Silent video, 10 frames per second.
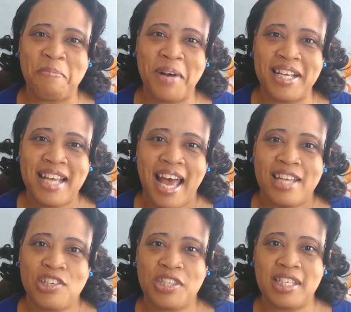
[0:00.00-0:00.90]
but
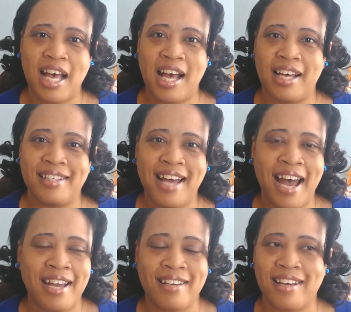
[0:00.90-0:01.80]
just,
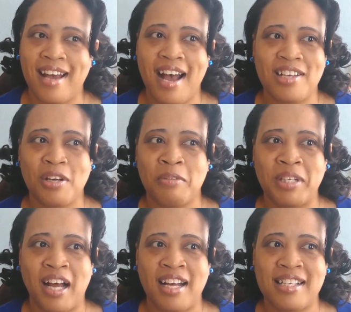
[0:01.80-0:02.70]
gosh, I
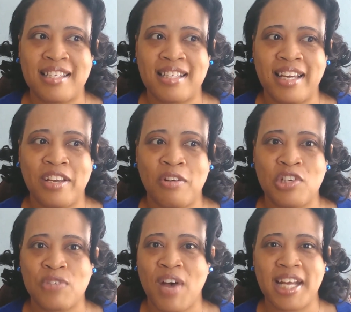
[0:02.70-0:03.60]
mean, honestly,
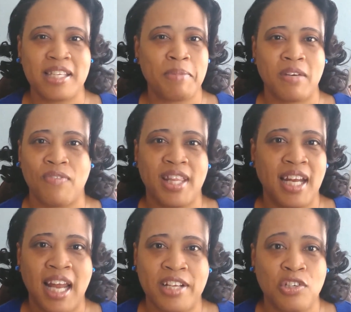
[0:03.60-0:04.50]
just finding something fun
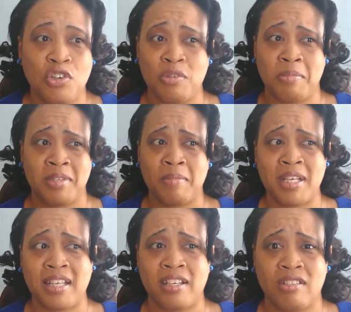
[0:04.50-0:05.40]
that I like to do. I mean,
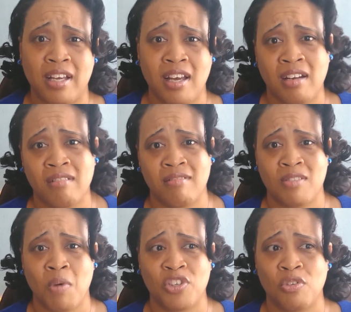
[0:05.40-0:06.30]
sometimes I just kind of
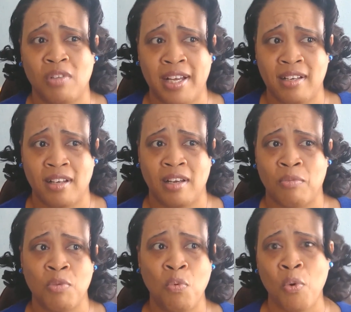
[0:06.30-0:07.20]
just watch a
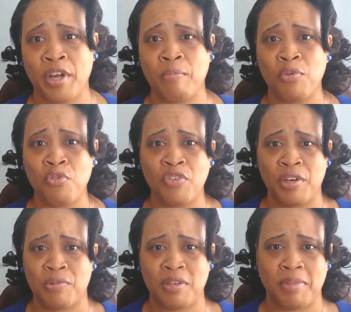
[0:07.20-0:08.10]
rewarding
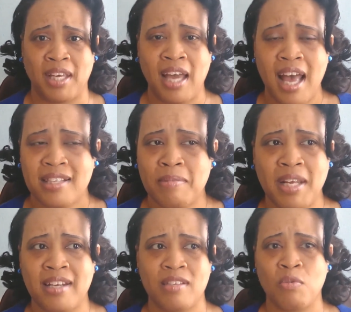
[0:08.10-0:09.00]
movie or something
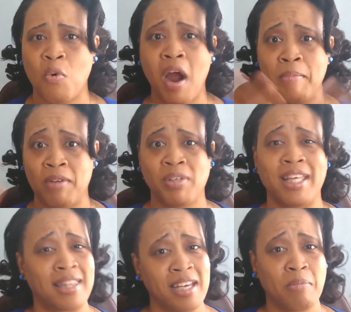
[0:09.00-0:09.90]
that doesn't require me to
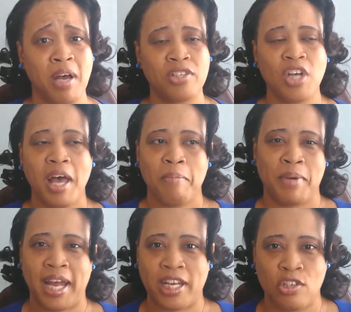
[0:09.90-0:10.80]
really think much,
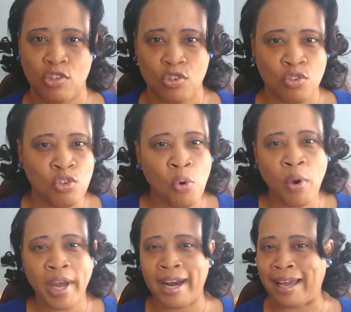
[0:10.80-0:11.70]
but I can just
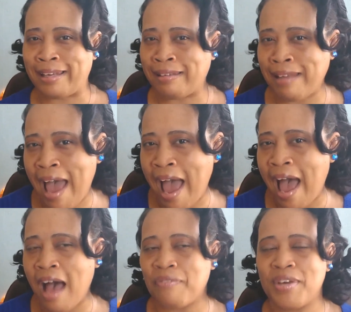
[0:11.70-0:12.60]
enjoy and I can
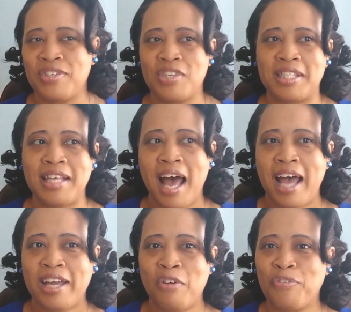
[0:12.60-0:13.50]
laugh and just,
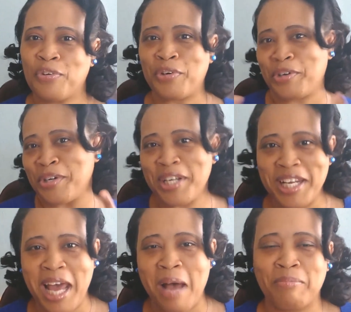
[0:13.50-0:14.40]
feel good
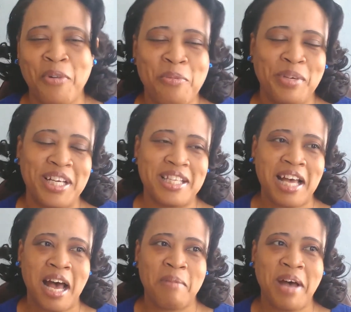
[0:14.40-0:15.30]
in that moment.
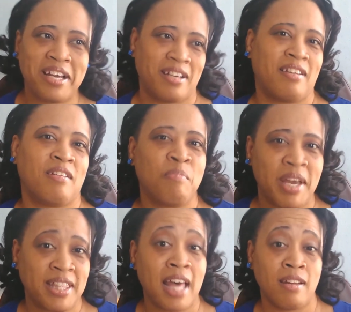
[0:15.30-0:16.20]
I
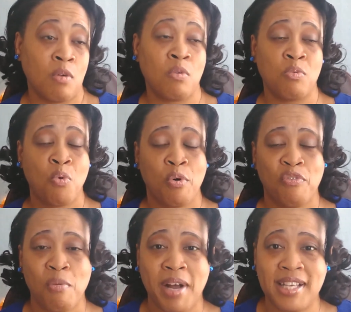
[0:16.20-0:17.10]
make that a reward
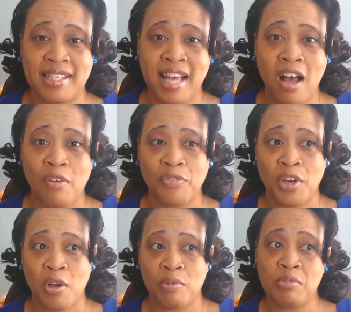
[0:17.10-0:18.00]
for myself.
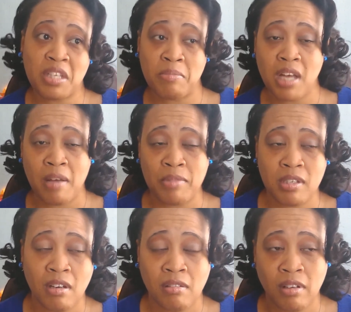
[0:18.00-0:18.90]
Sometimes,
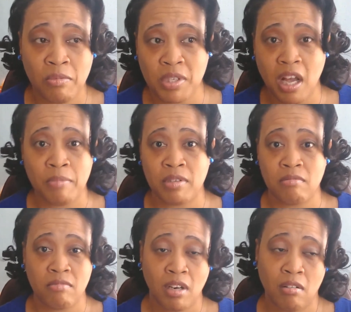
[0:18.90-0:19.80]
there was
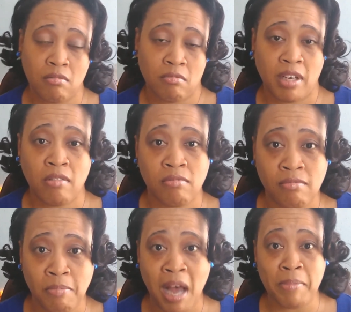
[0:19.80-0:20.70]
times, I go
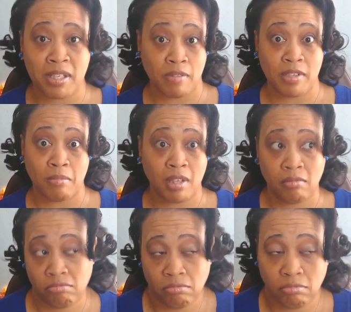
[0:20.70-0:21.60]
buy myself something.